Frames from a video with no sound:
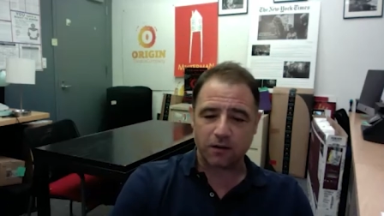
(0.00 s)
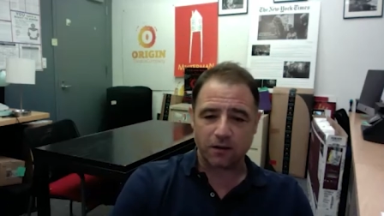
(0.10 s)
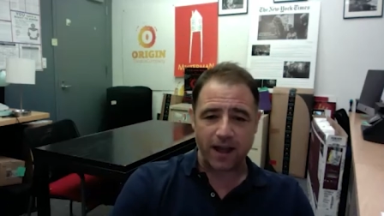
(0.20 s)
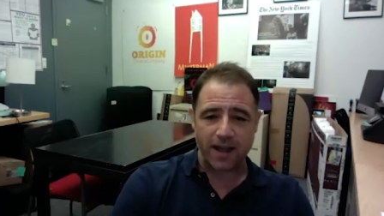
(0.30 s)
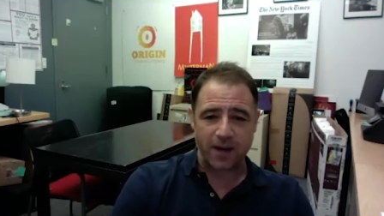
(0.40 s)

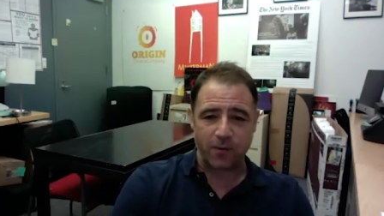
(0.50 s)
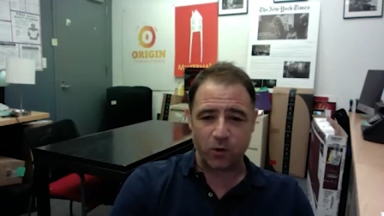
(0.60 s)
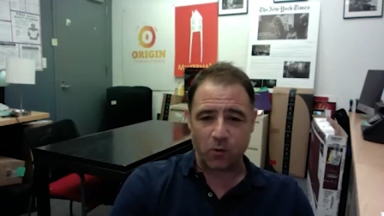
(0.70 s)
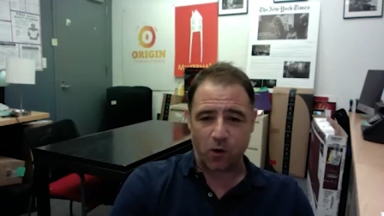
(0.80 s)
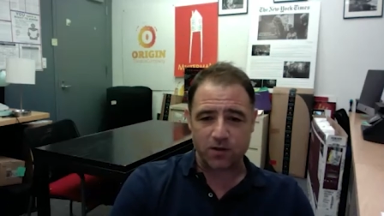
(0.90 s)
Anyone
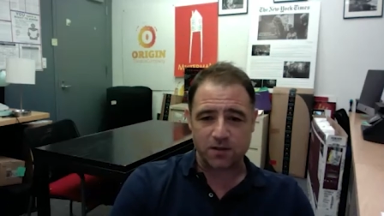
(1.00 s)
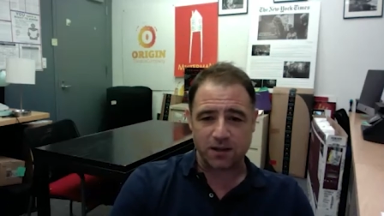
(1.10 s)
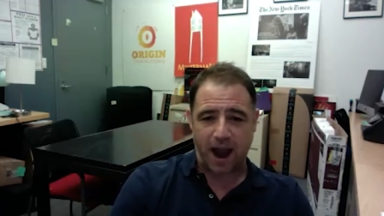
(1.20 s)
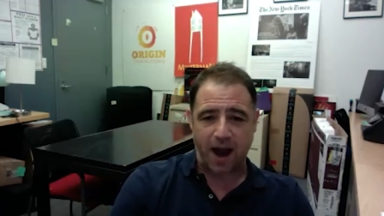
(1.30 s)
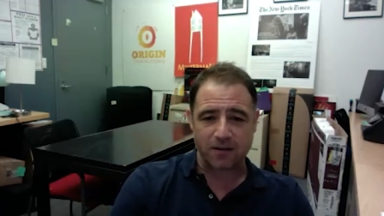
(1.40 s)
who works in
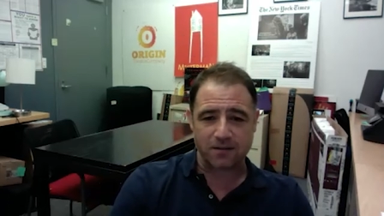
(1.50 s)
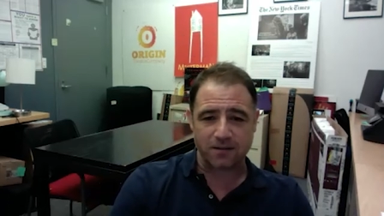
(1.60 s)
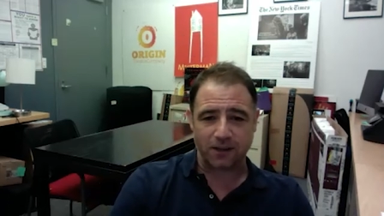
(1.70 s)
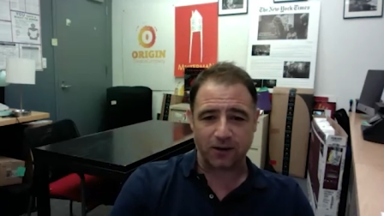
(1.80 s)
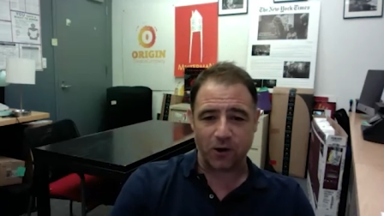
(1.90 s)
the arts and
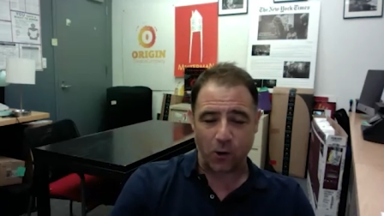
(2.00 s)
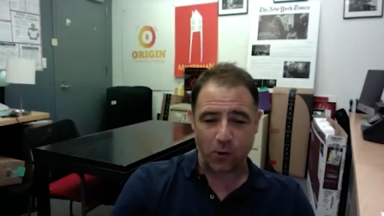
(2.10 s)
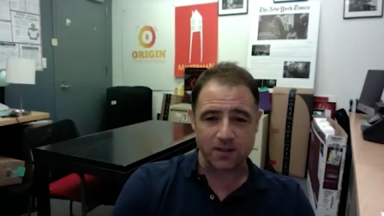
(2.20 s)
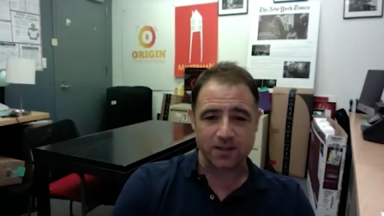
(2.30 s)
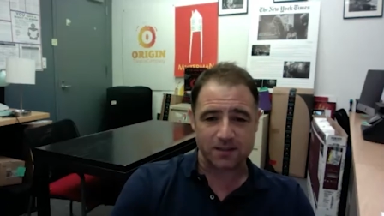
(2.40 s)
theatre
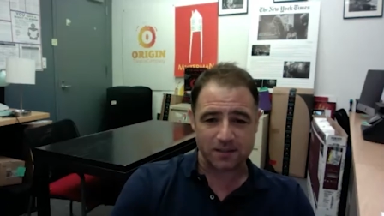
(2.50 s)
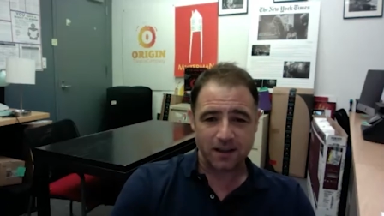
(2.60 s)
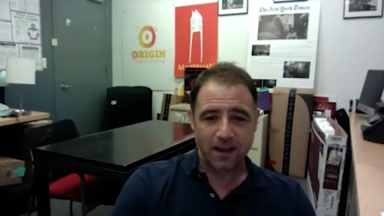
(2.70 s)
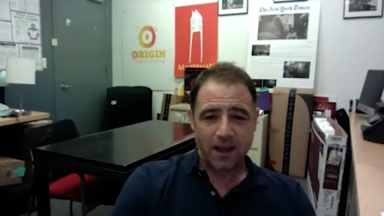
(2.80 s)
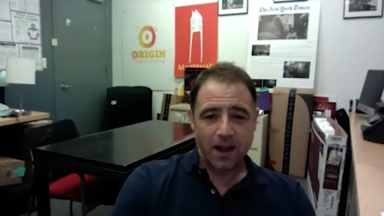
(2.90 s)
knows it's
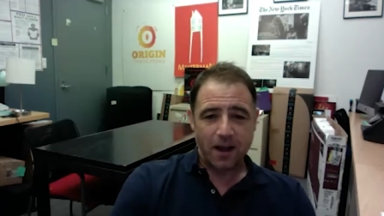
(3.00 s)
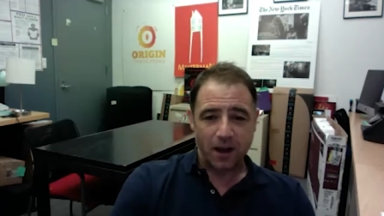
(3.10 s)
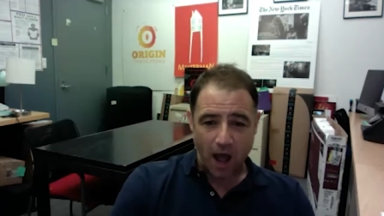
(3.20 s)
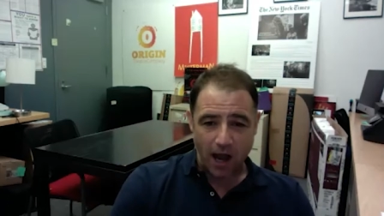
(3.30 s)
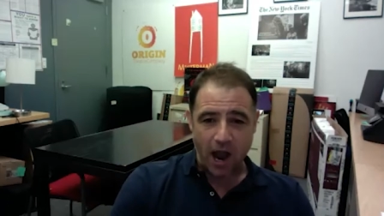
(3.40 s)

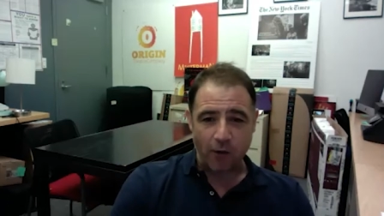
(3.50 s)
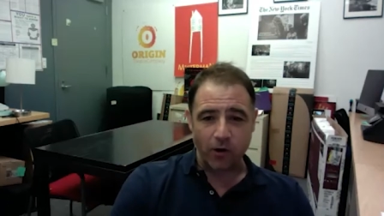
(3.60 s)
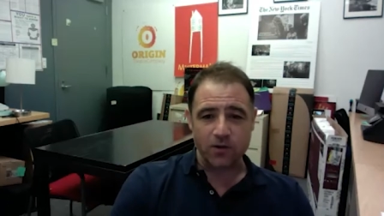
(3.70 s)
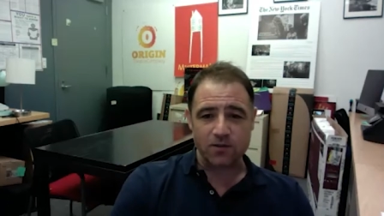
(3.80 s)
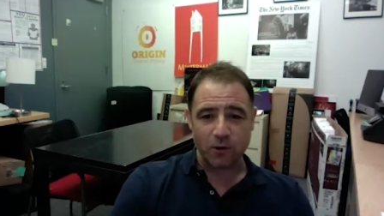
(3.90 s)
long
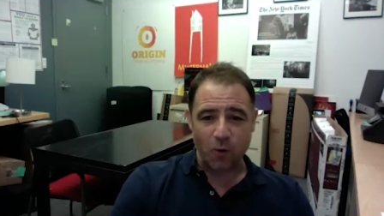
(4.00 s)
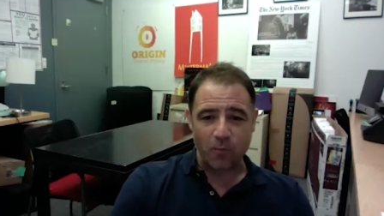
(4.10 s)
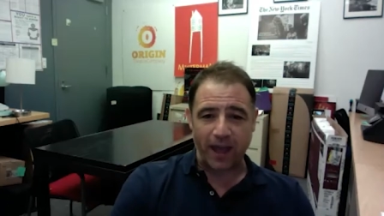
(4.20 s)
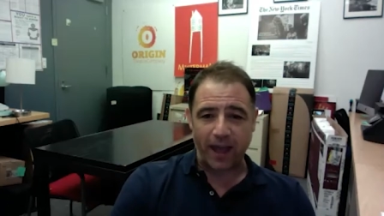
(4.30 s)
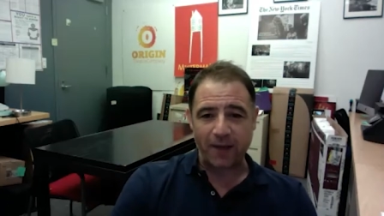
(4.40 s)
hours, low
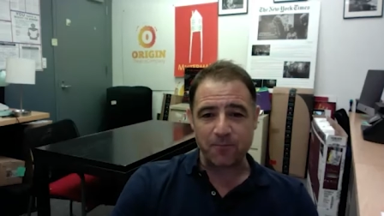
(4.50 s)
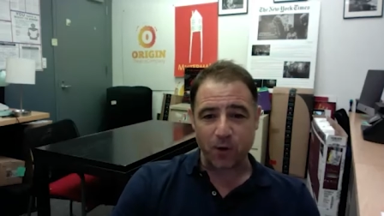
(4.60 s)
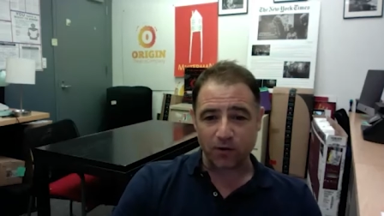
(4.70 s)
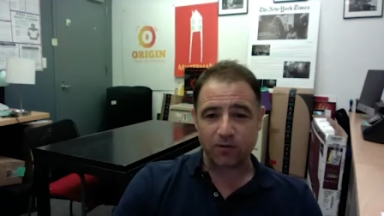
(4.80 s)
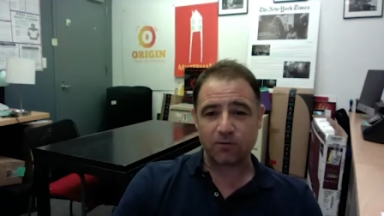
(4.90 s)
pay,
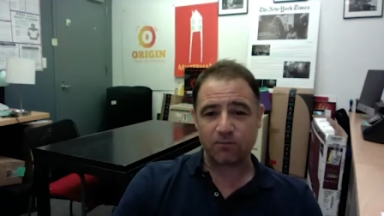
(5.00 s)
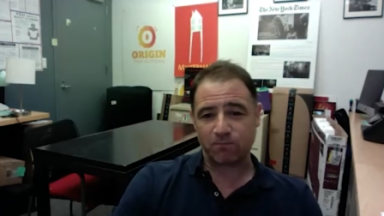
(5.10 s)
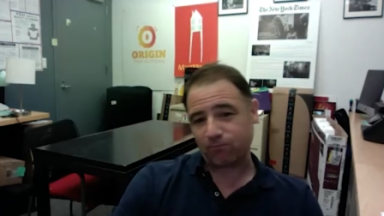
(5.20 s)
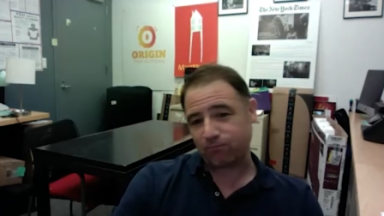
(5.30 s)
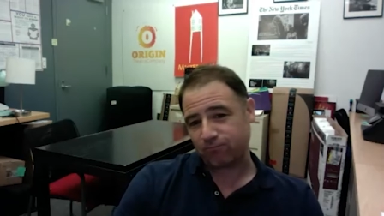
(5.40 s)
but
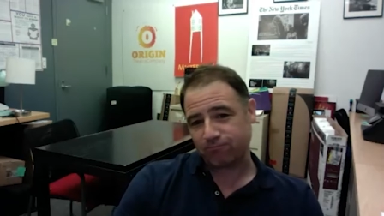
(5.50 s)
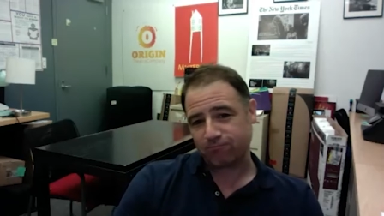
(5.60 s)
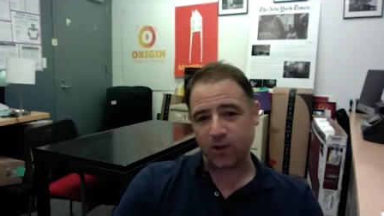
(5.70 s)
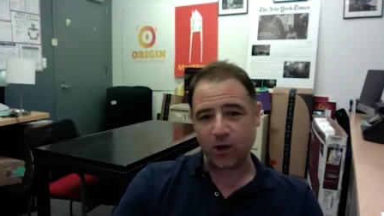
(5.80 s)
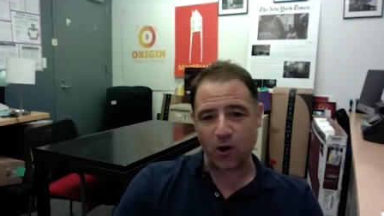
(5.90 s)

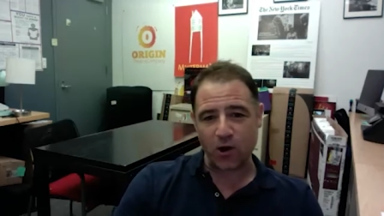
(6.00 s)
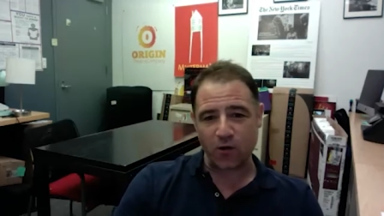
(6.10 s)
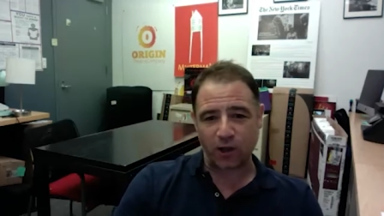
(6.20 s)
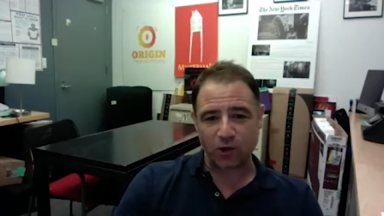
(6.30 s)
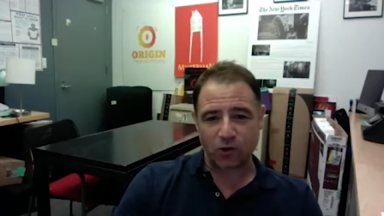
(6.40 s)
you're
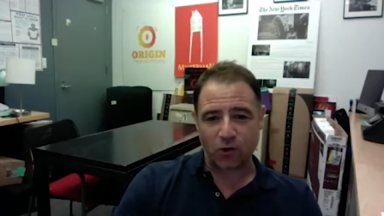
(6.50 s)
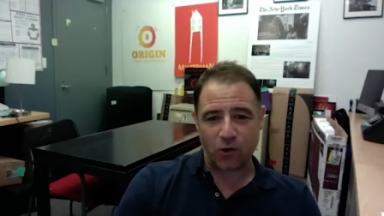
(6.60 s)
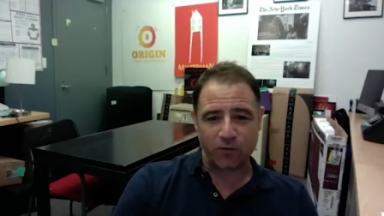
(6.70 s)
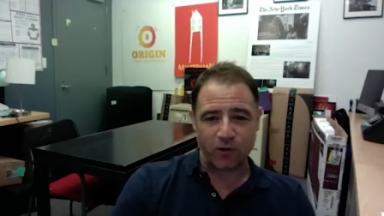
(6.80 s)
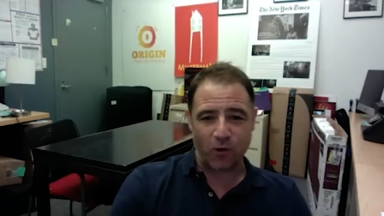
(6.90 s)
in control
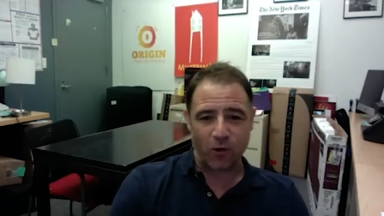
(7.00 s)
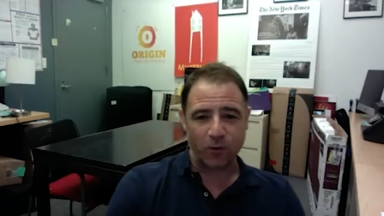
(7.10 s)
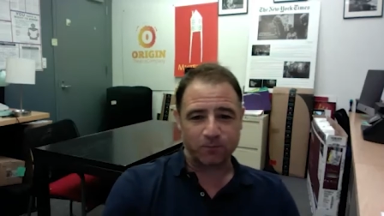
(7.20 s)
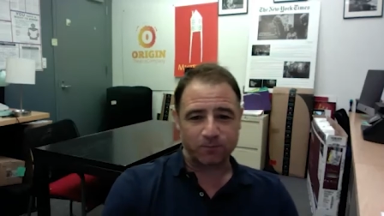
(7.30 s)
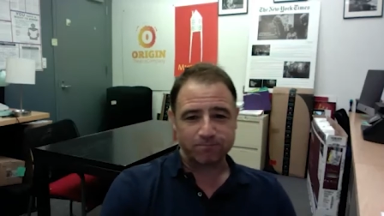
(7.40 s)
of your
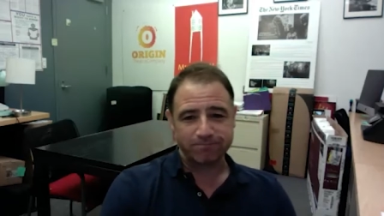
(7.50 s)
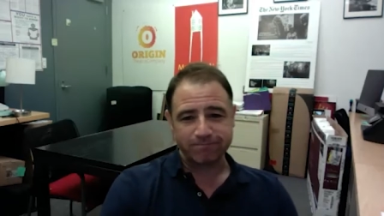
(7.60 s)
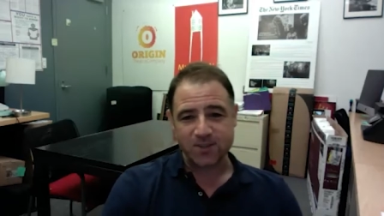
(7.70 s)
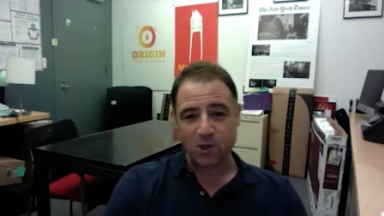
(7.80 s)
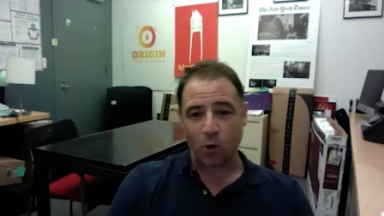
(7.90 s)
own
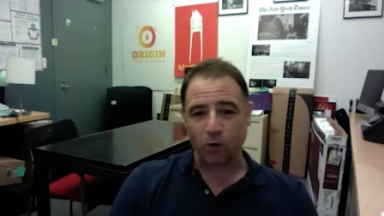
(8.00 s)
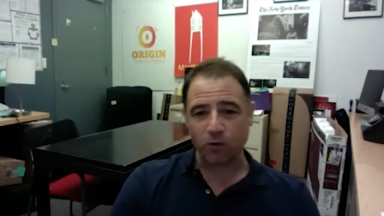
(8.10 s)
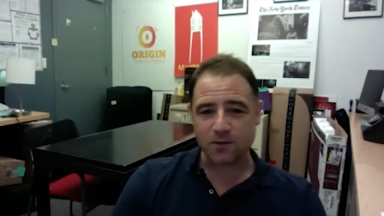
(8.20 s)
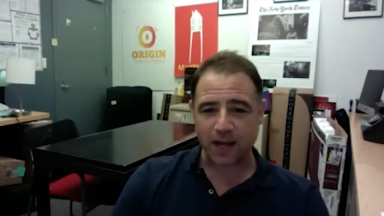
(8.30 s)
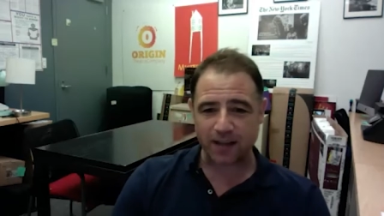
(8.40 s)
soul.
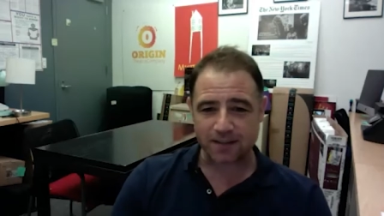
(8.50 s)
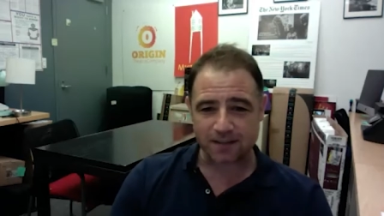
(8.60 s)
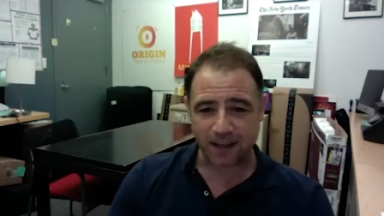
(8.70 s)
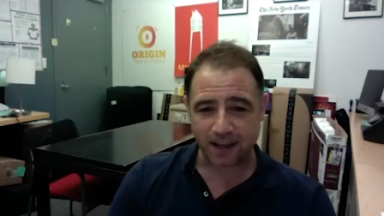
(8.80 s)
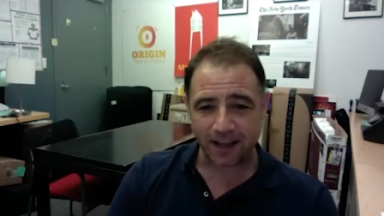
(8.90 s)
So that's
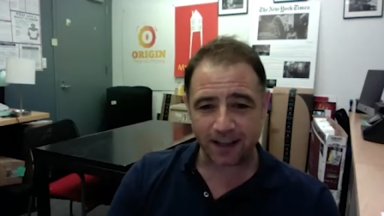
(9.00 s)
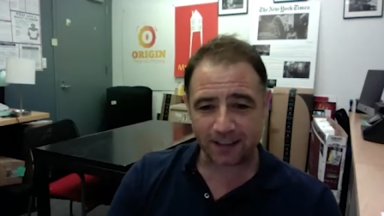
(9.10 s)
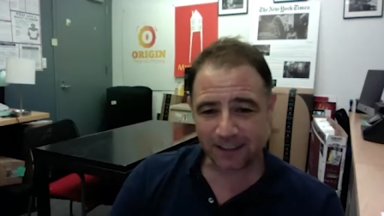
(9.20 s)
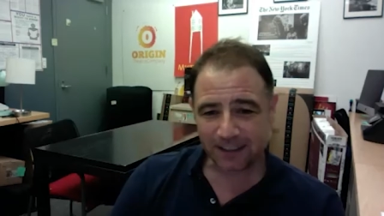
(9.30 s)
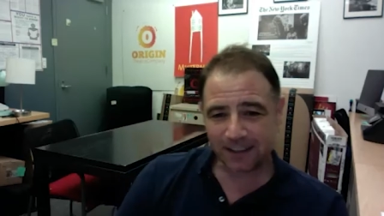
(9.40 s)
the
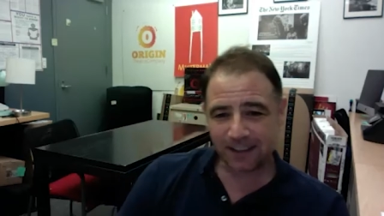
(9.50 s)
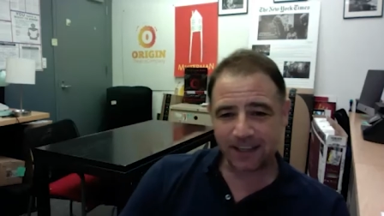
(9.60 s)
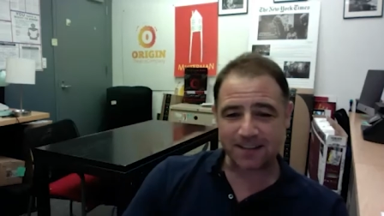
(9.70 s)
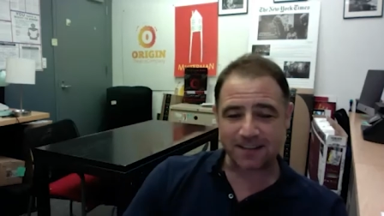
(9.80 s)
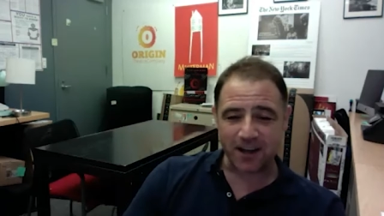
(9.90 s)

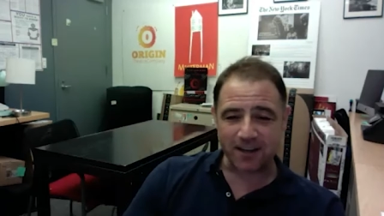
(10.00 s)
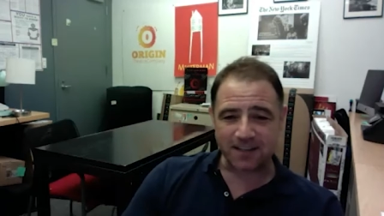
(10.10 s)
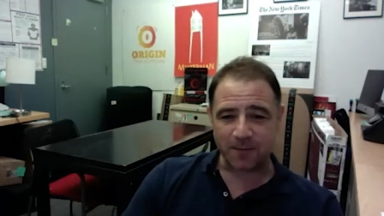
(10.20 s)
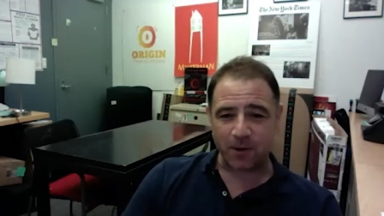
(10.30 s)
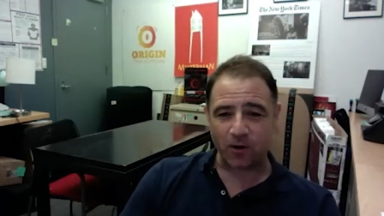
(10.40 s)
nice
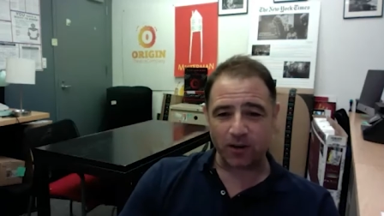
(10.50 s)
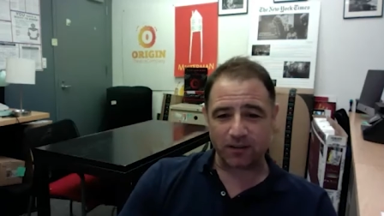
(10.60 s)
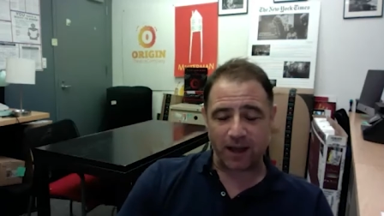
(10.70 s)
thing about it.